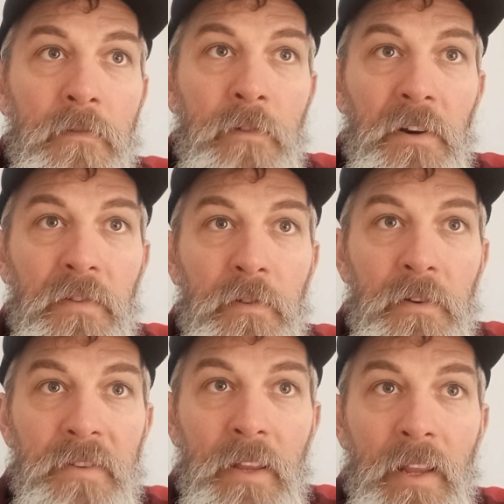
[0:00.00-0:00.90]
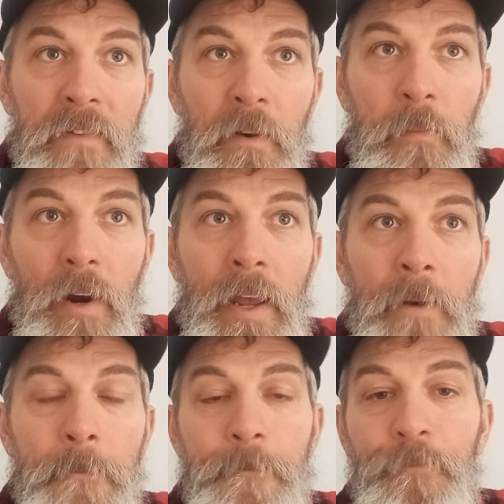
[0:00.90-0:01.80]
first fruits, unleavened
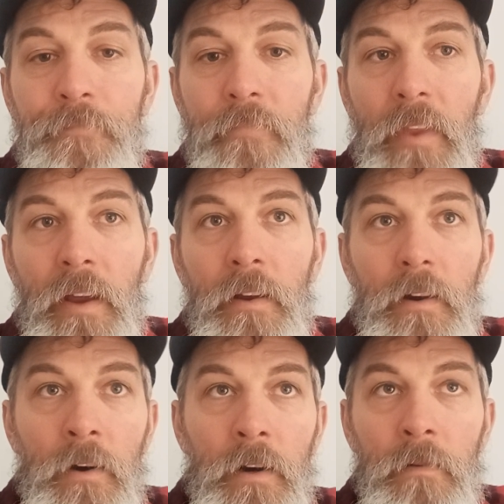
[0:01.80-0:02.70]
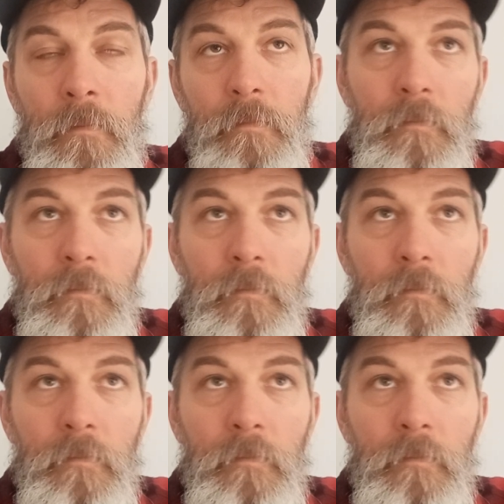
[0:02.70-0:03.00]
bread, or